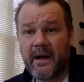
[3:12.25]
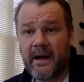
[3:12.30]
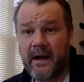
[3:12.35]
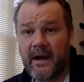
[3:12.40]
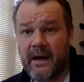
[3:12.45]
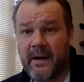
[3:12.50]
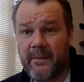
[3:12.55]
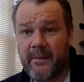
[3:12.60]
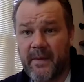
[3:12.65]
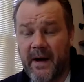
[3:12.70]

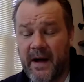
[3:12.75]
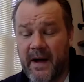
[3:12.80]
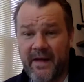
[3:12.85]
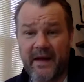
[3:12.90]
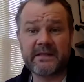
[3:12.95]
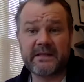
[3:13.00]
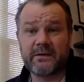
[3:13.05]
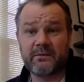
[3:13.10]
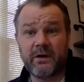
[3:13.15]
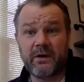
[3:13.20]
Um, and
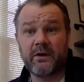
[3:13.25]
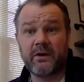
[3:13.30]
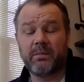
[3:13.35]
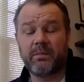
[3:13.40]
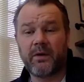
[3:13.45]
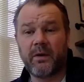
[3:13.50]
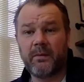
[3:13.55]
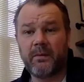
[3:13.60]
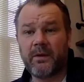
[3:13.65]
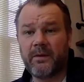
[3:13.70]
that's a real
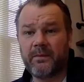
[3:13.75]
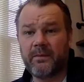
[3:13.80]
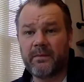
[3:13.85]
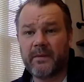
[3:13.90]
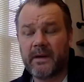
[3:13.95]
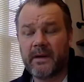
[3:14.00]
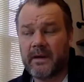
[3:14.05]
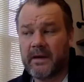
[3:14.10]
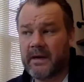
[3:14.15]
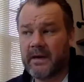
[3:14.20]
problem.
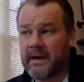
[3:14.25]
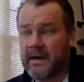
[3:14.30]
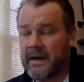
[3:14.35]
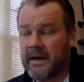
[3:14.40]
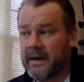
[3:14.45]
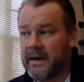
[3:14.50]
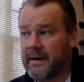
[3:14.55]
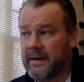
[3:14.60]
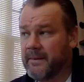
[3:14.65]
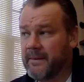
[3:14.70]

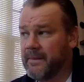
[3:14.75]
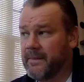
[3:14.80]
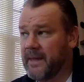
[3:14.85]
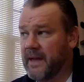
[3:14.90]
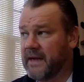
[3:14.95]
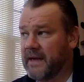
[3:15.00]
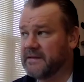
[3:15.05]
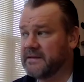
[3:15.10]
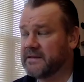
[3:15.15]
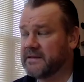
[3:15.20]
Um,
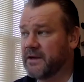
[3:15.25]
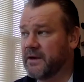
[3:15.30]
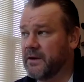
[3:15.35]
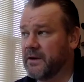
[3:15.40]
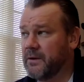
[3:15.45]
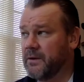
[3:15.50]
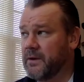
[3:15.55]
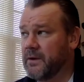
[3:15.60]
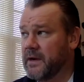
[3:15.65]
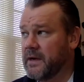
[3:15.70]
and
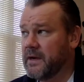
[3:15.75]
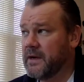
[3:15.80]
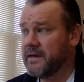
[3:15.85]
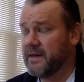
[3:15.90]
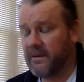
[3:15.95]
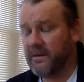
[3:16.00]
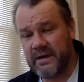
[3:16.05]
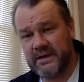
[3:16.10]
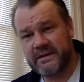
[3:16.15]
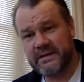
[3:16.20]
so
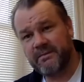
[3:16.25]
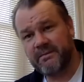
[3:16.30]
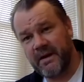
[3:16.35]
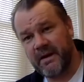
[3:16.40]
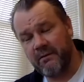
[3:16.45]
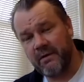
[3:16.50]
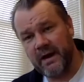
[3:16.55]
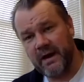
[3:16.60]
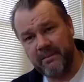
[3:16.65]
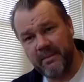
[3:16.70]
there is
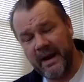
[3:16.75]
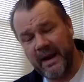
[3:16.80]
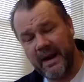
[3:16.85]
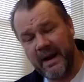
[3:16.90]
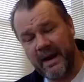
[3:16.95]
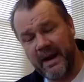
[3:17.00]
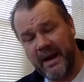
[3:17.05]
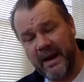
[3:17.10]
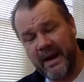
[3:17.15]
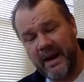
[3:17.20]
there are really
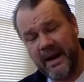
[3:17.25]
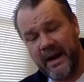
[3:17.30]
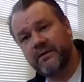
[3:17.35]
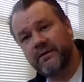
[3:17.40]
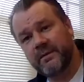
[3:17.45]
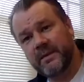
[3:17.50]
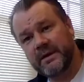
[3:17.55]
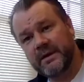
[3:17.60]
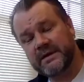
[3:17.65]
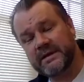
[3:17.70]
powerful
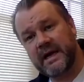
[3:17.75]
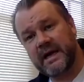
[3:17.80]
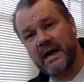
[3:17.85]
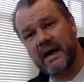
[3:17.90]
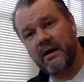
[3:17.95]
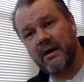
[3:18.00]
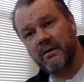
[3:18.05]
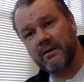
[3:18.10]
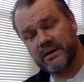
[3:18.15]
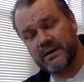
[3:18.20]
movements
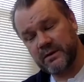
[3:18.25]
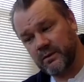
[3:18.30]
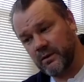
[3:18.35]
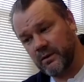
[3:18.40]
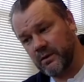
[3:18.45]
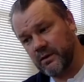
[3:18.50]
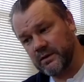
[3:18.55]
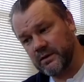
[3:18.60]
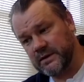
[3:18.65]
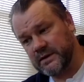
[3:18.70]
now
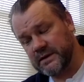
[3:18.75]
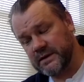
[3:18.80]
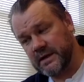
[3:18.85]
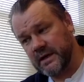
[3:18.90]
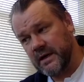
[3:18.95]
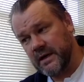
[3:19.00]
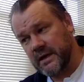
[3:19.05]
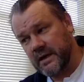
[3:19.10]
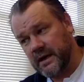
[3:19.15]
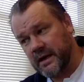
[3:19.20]

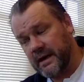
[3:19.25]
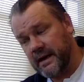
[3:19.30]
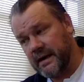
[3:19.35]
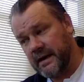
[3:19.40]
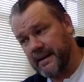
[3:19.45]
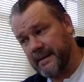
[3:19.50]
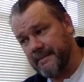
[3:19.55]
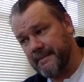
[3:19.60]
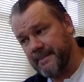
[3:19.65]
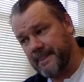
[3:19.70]
towards
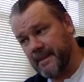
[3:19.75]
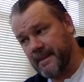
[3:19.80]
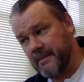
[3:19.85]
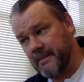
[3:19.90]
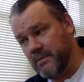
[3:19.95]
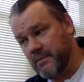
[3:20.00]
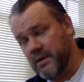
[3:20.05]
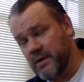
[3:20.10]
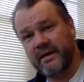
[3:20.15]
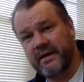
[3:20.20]
um,
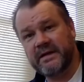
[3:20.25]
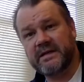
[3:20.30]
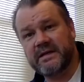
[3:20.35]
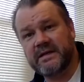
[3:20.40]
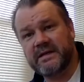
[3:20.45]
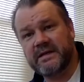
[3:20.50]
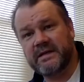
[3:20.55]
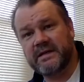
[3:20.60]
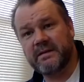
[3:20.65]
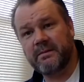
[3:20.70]
moving to
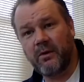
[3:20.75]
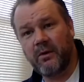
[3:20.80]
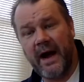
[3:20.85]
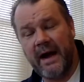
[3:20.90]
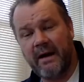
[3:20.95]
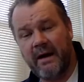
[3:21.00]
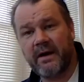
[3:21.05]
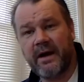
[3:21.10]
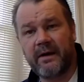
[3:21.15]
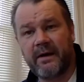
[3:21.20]

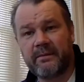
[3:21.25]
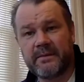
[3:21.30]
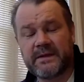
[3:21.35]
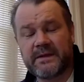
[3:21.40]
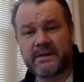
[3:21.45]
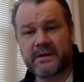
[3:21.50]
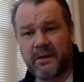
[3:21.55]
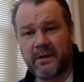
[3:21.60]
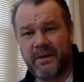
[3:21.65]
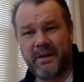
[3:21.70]
outcomes.
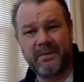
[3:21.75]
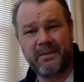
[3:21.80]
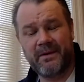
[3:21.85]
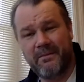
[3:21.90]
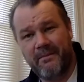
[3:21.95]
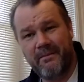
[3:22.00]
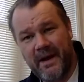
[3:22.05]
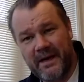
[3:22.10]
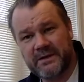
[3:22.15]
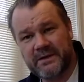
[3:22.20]
So people are
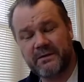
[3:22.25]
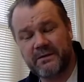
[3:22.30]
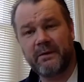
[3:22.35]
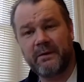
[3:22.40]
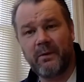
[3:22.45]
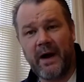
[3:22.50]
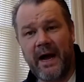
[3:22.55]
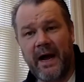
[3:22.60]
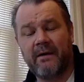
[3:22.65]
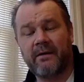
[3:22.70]
measuring
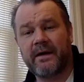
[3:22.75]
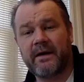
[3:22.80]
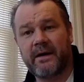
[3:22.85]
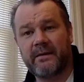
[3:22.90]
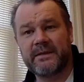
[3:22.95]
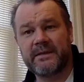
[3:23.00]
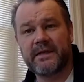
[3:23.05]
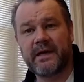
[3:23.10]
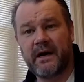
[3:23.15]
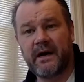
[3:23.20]
what
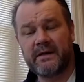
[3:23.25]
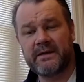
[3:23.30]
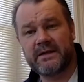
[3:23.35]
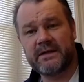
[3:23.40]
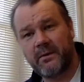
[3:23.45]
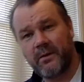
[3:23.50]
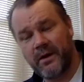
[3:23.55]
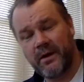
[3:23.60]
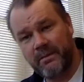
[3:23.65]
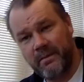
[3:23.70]
outcomes are.
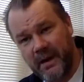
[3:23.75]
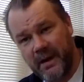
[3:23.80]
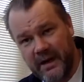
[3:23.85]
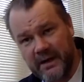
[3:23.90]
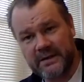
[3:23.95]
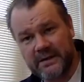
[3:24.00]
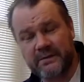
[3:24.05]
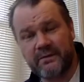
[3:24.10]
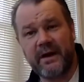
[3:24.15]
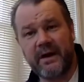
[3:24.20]
So what are
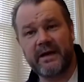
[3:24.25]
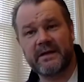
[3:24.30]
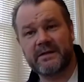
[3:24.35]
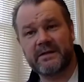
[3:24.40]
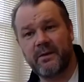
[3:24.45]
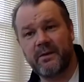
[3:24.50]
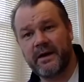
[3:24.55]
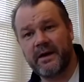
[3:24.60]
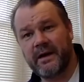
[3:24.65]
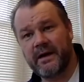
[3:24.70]
pass
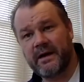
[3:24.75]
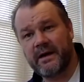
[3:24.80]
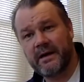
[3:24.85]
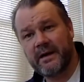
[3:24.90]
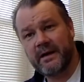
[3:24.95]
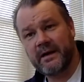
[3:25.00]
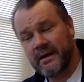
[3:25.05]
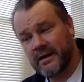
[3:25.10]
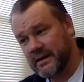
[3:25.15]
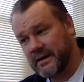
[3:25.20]
rates? What are
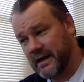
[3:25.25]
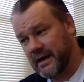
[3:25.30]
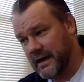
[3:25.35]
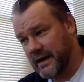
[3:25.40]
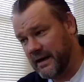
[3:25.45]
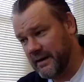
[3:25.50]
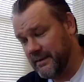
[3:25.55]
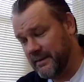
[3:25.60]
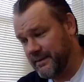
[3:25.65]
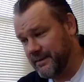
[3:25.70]

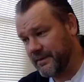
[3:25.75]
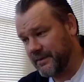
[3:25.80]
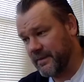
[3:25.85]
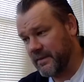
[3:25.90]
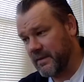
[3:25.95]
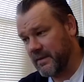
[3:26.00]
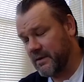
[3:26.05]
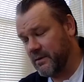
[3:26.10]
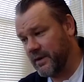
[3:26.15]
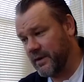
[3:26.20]
um,
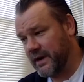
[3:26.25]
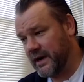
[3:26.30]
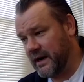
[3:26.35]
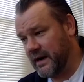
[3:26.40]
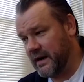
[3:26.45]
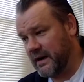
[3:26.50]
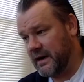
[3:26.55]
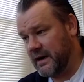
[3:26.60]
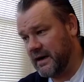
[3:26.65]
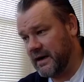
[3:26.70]
what
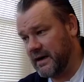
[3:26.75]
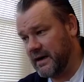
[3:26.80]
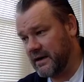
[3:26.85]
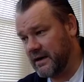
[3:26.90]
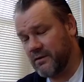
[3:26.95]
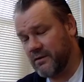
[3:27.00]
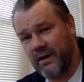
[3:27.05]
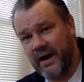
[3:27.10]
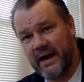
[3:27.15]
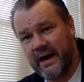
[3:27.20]
are uh,
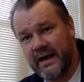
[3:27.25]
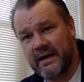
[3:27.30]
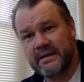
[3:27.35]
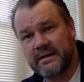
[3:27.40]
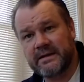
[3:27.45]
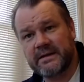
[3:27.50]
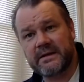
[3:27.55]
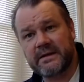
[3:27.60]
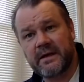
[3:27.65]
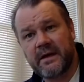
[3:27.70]

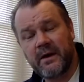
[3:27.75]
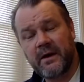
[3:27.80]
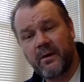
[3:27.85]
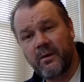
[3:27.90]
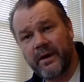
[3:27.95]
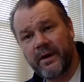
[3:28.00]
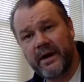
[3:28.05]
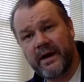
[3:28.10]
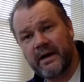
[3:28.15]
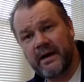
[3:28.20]
grades?
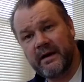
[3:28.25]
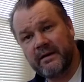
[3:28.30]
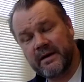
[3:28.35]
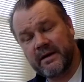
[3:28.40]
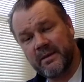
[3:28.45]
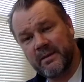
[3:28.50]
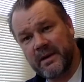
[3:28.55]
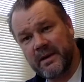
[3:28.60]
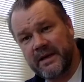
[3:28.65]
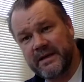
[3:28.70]
What are
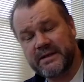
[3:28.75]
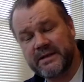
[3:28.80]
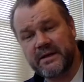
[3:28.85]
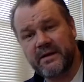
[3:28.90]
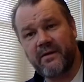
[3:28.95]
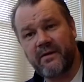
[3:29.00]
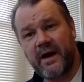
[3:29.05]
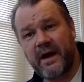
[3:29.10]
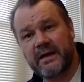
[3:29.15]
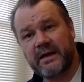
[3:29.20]

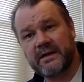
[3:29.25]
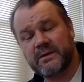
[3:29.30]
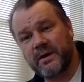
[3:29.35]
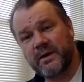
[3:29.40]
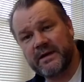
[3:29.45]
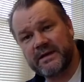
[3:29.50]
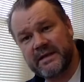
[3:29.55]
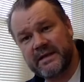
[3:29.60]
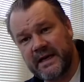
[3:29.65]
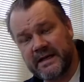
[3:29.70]
completion rates?
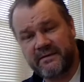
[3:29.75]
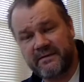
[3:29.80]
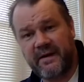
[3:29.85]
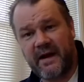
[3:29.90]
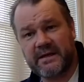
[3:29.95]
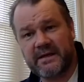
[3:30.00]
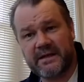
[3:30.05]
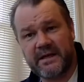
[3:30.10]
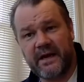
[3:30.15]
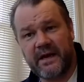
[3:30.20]
What are
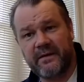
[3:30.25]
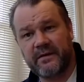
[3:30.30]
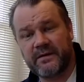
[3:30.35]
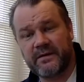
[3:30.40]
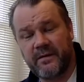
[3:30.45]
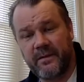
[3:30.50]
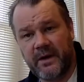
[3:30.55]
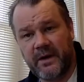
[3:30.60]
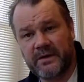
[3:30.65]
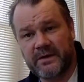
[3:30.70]
satisfaction levels
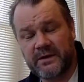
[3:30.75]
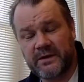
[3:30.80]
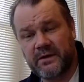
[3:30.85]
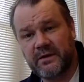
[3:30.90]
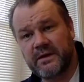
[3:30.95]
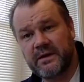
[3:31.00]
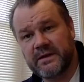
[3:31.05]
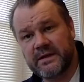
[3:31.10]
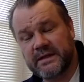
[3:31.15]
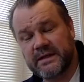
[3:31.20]
for both
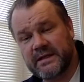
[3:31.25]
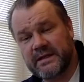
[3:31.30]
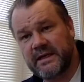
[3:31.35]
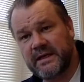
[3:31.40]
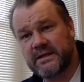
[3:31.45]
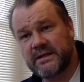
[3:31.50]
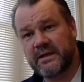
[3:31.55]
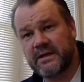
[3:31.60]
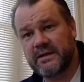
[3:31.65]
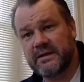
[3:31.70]
students and
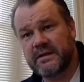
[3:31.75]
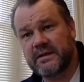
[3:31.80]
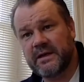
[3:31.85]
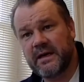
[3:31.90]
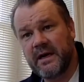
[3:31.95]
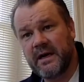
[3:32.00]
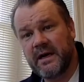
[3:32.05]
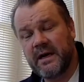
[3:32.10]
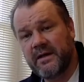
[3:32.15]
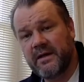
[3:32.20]
teachers?
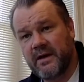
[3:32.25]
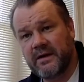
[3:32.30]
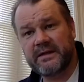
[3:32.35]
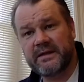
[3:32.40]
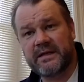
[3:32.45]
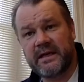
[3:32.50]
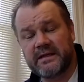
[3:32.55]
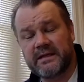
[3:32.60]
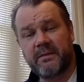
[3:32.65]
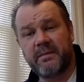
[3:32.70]
those
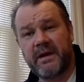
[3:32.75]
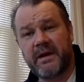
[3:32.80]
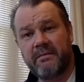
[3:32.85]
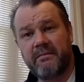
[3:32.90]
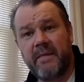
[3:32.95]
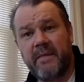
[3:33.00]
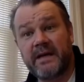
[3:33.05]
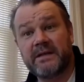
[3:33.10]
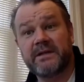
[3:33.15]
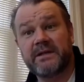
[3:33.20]
things are being
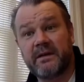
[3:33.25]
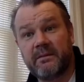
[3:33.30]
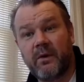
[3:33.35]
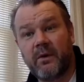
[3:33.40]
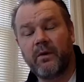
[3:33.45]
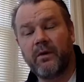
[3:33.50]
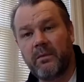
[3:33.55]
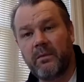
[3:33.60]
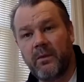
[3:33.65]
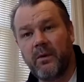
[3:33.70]
measured
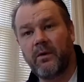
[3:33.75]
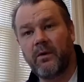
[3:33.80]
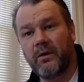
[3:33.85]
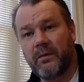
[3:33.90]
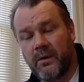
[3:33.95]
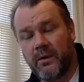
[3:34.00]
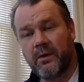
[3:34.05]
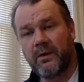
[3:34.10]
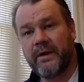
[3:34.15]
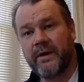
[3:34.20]
more and more
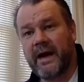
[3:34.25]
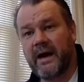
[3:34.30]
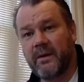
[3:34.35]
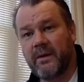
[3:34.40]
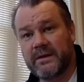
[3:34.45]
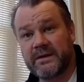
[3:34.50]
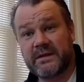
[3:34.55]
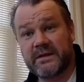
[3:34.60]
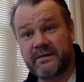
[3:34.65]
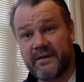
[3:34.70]
and more now,
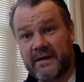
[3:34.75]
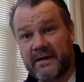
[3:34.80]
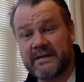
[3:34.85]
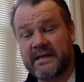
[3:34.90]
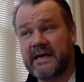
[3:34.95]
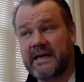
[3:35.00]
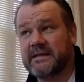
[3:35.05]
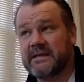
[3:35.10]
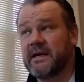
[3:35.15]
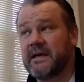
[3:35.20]
which is
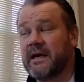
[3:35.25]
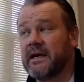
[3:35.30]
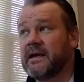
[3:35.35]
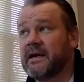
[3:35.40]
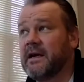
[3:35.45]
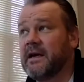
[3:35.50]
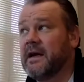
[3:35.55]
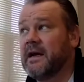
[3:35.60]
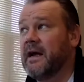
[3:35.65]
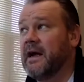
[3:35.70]
fantastic.
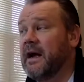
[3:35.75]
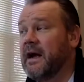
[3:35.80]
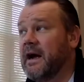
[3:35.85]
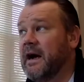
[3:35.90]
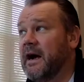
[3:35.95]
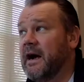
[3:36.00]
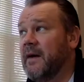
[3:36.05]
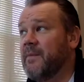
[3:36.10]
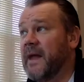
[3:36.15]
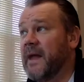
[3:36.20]

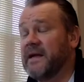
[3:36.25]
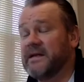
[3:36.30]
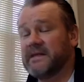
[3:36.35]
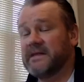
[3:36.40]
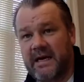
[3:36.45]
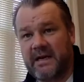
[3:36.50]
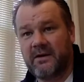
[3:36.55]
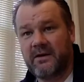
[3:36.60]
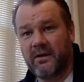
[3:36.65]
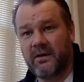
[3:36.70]
Um, and
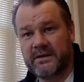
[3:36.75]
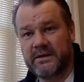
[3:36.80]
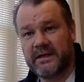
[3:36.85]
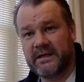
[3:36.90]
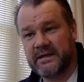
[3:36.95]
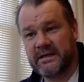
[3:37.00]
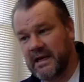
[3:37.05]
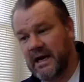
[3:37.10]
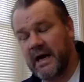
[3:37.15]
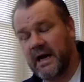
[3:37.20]
technology
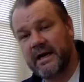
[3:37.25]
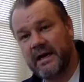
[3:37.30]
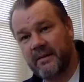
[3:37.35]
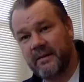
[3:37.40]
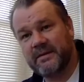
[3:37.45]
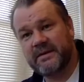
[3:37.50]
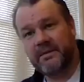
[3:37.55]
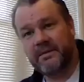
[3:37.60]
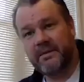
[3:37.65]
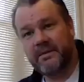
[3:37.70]
is lining
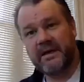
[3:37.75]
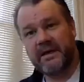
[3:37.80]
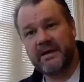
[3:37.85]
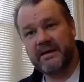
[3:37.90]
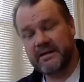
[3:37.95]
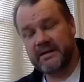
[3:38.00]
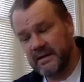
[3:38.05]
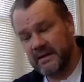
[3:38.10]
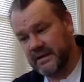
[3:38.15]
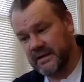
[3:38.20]
up to be,
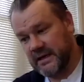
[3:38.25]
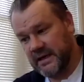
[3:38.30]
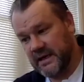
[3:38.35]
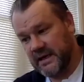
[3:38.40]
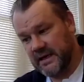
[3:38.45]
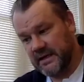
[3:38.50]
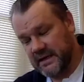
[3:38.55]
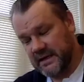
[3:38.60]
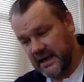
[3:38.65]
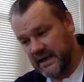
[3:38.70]

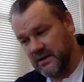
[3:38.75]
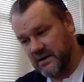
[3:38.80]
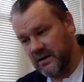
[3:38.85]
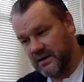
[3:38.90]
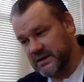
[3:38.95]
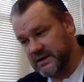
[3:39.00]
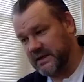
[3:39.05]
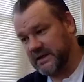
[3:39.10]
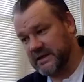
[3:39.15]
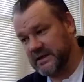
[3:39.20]

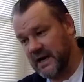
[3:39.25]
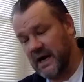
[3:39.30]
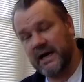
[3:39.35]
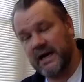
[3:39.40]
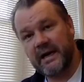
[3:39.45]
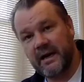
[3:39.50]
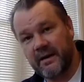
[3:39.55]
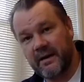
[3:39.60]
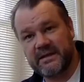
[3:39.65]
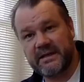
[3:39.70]
technology is
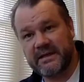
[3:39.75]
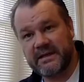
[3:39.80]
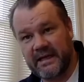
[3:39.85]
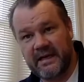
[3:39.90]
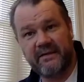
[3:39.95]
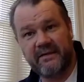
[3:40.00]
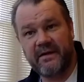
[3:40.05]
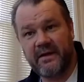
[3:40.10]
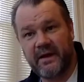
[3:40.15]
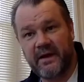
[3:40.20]
lining up to
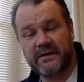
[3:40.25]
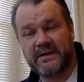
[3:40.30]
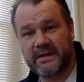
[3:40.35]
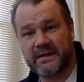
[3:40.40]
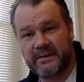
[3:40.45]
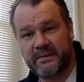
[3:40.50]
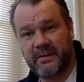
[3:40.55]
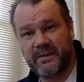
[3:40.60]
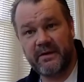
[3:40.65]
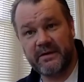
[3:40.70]
deliver those
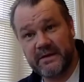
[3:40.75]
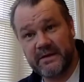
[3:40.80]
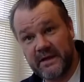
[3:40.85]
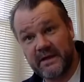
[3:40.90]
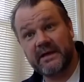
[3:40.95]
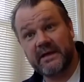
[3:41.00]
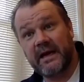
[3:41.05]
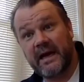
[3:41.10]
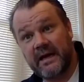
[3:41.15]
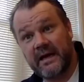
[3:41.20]
experiences
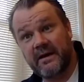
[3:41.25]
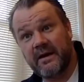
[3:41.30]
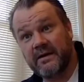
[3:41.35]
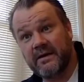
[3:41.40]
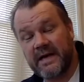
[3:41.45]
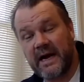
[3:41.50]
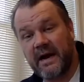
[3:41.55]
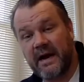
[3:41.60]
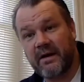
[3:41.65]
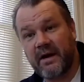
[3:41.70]
that can hit
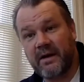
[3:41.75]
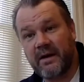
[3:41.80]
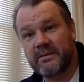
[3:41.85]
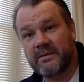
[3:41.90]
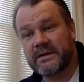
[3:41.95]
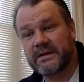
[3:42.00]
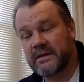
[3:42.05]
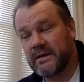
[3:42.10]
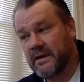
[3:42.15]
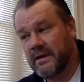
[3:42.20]
those
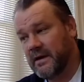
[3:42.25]
outcomes.